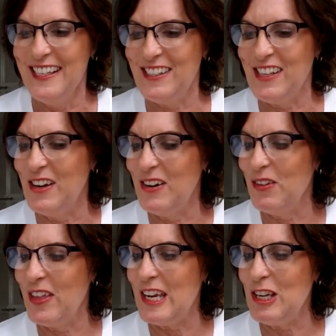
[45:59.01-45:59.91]

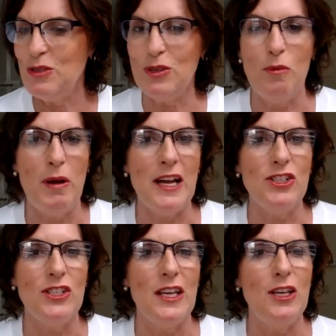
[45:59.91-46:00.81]
So thank you so
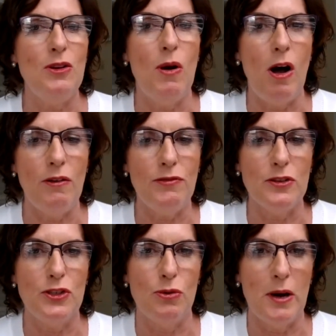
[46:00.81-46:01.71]
much. Thank you all
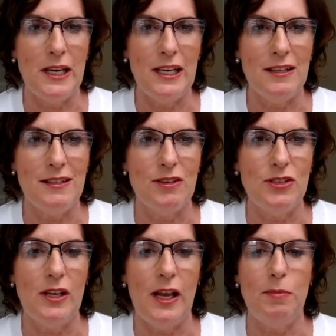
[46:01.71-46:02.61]
for joining us here
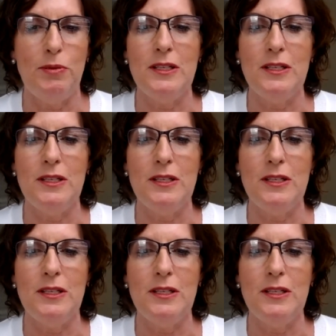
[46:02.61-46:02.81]
today.